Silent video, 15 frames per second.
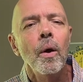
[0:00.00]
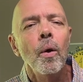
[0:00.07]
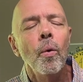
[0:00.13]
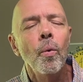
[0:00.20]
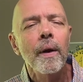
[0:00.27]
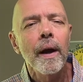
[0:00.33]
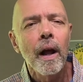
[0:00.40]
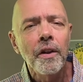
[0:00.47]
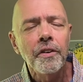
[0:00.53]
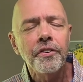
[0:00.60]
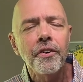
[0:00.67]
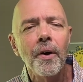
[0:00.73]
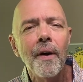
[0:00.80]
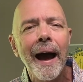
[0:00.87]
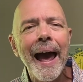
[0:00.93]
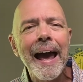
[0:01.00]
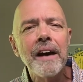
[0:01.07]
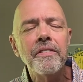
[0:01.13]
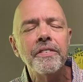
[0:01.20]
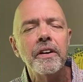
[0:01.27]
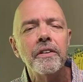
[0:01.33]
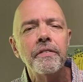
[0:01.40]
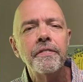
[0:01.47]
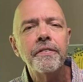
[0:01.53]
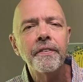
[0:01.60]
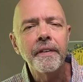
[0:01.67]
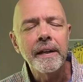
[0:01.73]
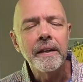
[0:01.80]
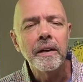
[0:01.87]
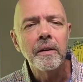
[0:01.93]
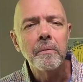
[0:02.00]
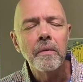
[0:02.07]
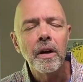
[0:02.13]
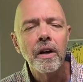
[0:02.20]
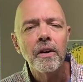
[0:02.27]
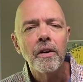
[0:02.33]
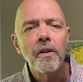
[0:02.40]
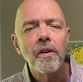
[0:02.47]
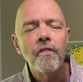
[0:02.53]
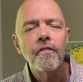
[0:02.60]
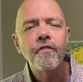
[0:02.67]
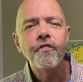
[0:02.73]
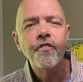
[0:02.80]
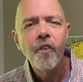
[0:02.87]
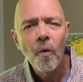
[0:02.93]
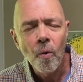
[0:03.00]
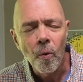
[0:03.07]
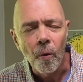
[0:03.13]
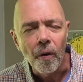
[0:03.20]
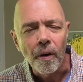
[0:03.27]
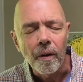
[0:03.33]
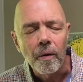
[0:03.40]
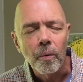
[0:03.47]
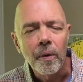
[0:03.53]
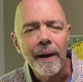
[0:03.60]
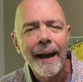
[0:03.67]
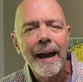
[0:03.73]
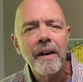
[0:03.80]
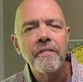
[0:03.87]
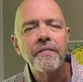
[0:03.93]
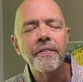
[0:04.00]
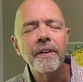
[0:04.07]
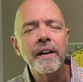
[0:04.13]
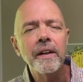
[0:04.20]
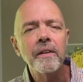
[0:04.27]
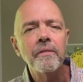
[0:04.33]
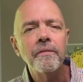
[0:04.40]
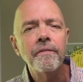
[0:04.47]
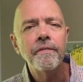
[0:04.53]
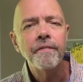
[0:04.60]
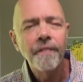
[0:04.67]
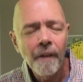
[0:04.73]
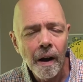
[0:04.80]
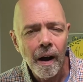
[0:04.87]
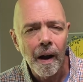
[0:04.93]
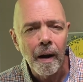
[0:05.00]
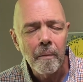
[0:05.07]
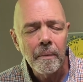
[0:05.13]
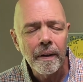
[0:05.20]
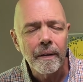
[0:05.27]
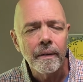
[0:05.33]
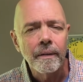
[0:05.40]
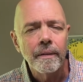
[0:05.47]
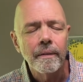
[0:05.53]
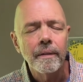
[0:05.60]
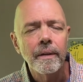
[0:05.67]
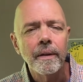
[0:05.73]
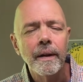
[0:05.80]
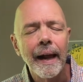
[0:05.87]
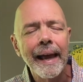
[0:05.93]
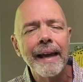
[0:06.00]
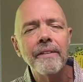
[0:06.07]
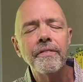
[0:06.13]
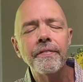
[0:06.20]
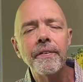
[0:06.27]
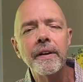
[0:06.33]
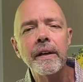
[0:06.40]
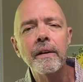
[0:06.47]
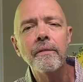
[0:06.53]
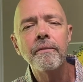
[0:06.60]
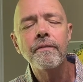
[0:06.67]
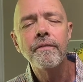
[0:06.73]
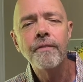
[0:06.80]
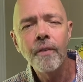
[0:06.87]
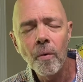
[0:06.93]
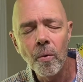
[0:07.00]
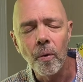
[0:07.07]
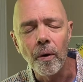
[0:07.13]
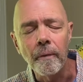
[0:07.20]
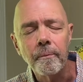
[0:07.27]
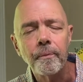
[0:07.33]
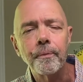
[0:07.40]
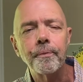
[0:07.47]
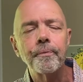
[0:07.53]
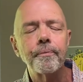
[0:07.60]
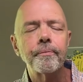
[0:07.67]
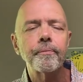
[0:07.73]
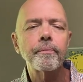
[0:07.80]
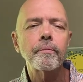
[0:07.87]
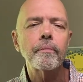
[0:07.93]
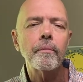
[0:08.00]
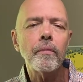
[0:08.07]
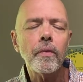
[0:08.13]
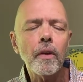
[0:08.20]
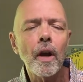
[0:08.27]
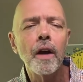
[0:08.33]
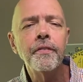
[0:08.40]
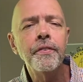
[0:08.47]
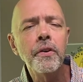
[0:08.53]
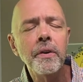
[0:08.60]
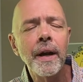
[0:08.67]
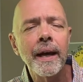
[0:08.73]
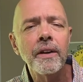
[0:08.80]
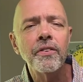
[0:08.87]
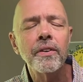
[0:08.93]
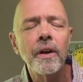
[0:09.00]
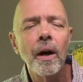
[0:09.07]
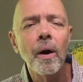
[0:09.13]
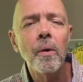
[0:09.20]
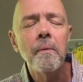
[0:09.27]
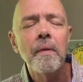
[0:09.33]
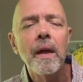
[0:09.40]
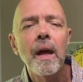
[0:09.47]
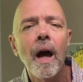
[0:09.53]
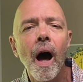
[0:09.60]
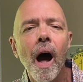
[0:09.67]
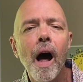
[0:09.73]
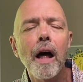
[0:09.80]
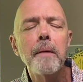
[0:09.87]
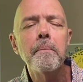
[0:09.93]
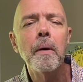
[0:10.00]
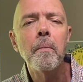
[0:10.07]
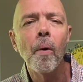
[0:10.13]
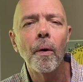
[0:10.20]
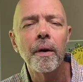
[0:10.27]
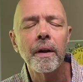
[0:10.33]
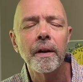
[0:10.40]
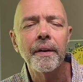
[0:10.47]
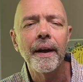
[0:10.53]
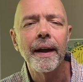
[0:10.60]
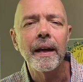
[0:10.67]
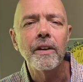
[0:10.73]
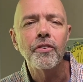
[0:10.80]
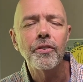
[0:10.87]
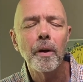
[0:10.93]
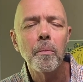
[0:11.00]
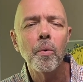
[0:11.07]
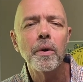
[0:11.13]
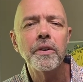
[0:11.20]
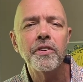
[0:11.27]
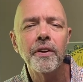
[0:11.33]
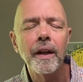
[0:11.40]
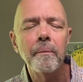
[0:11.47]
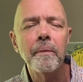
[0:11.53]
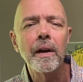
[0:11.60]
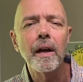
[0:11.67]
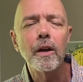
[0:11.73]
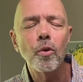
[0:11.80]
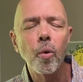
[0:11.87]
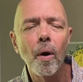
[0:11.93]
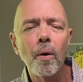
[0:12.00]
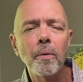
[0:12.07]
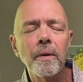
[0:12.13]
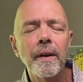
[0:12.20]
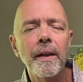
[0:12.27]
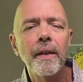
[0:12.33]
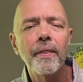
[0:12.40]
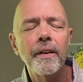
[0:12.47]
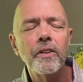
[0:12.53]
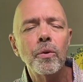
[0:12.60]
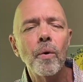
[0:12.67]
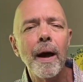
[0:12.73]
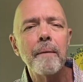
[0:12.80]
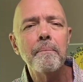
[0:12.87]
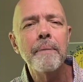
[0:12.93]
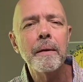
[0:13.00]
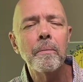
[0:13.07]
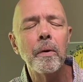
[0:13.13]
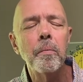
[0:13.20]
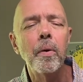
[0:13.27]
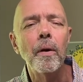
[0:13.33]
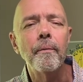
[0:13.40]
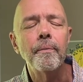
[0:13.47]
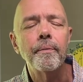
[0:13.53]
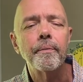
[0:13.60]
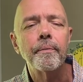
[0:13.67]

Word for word: we also have freedom for, we have freedom from and freedom for. A few days ago on Memorial Day, someone sent me a quote that's quite memorable.